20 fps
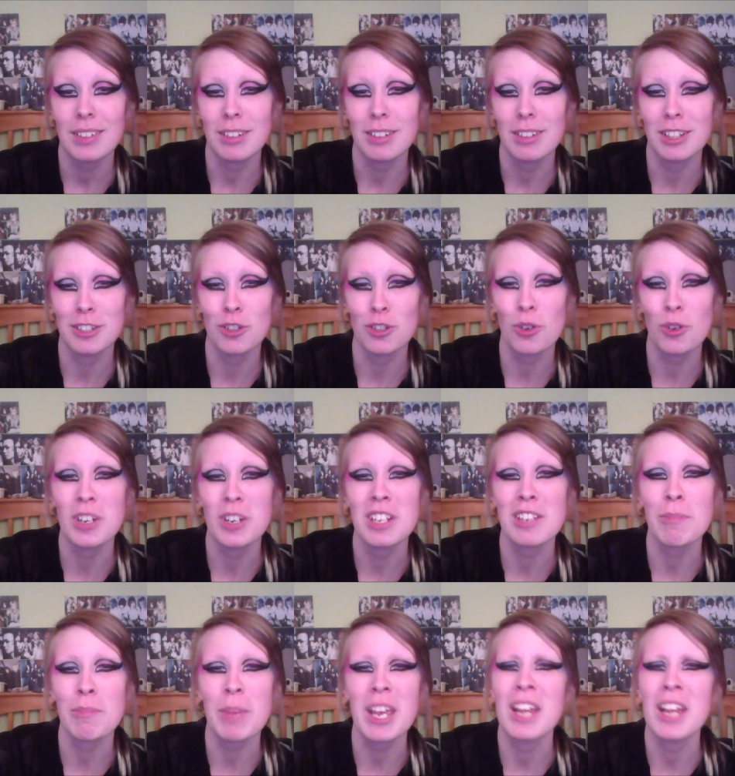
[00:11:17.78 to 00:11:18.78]
The joys
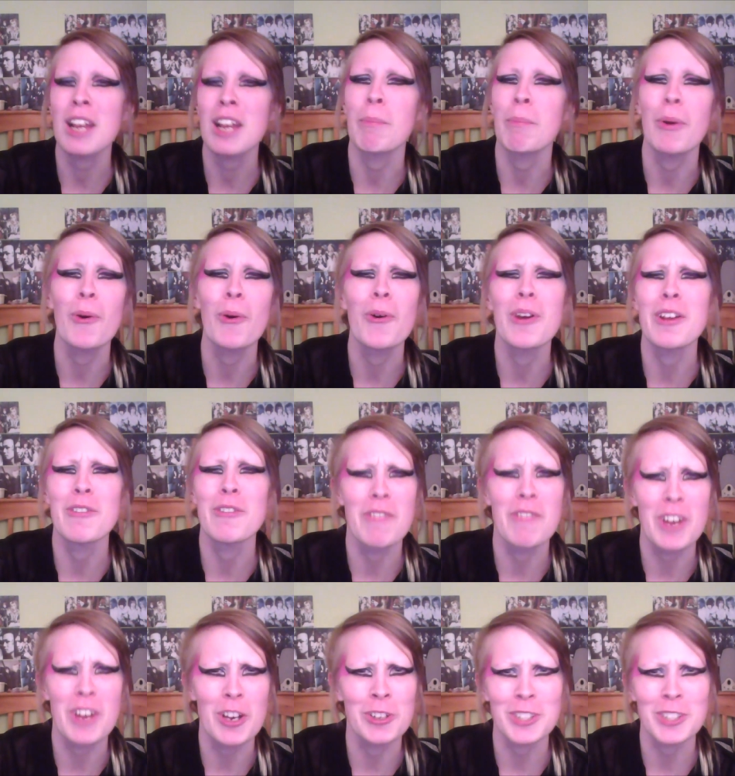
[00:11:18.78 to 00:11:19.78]
of being a poor
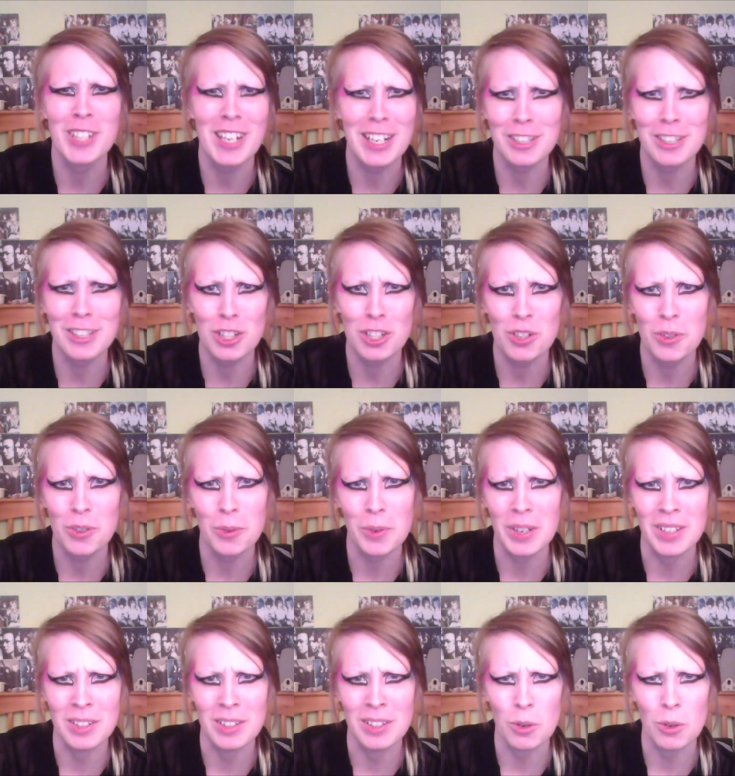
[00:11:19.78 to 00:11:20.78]
university
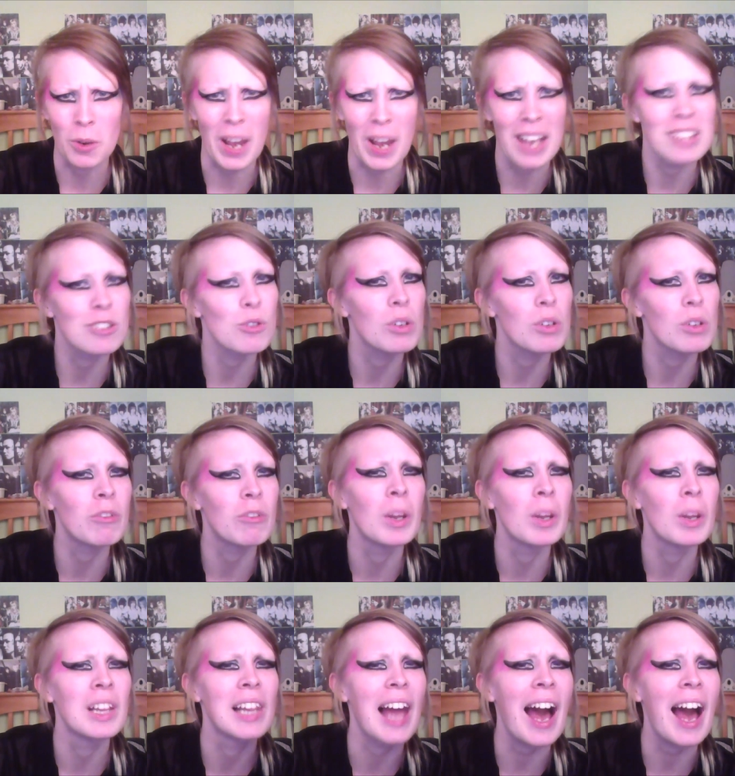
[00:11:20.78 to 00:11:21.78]
student who has to
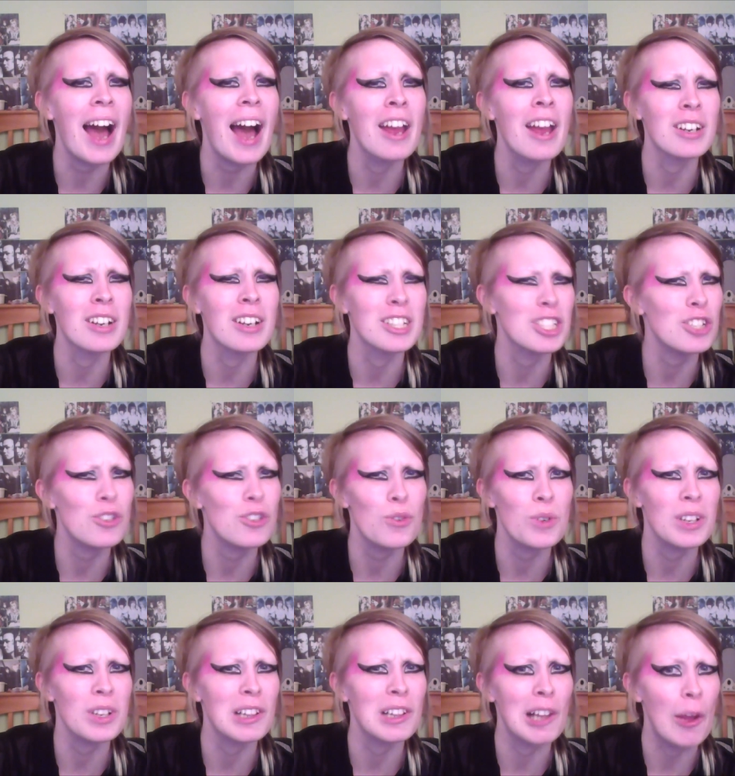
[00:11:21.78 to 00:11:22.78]
rely on a
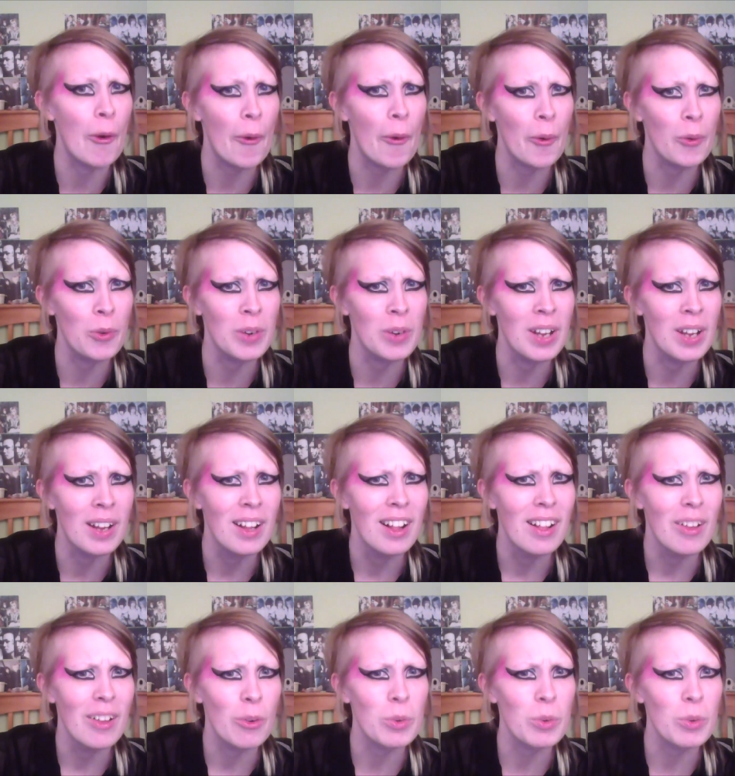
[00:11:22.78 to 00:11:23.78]
student loan,
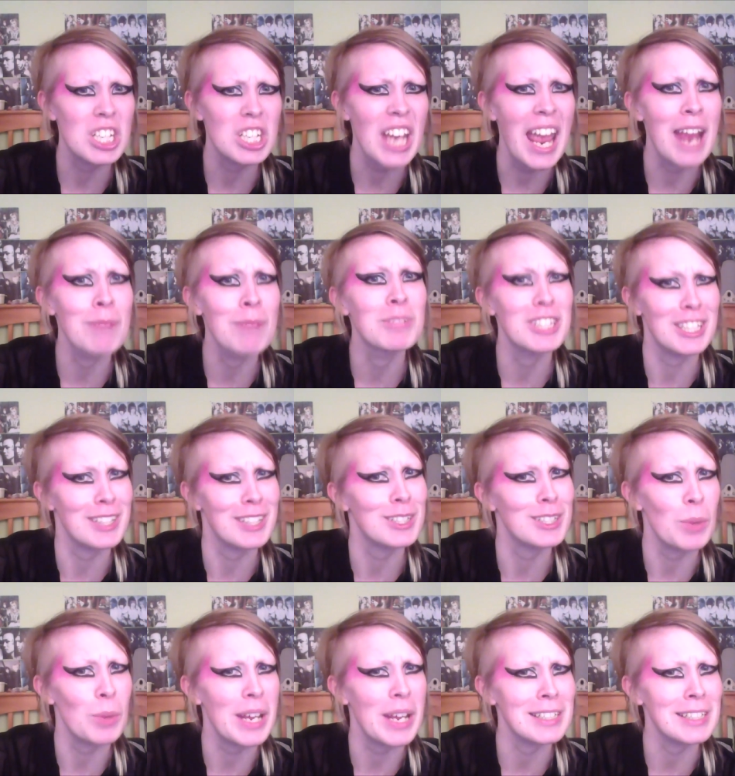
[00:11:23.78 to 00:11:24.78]
which came
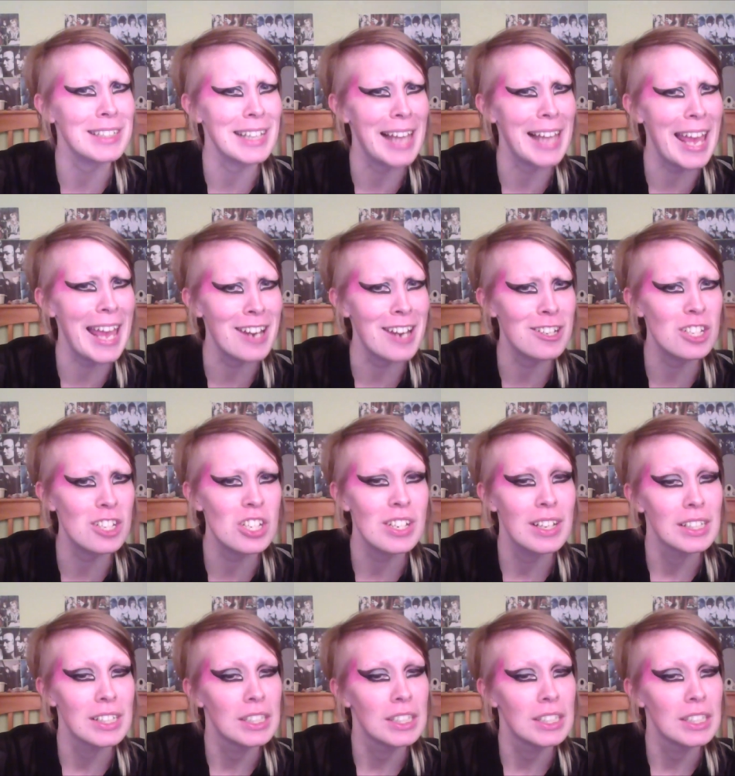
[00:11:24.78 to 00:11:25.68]
6 weeks late.